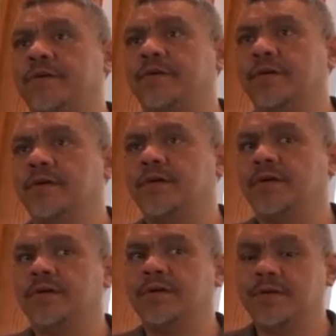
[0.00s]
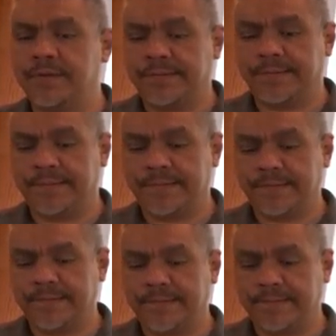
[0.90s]

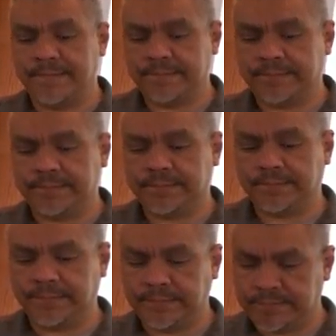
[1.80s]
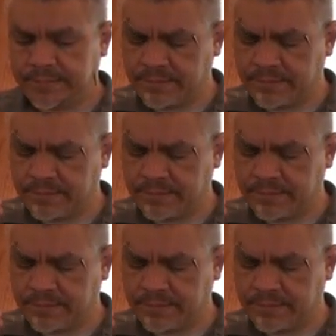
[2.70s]
[no speech]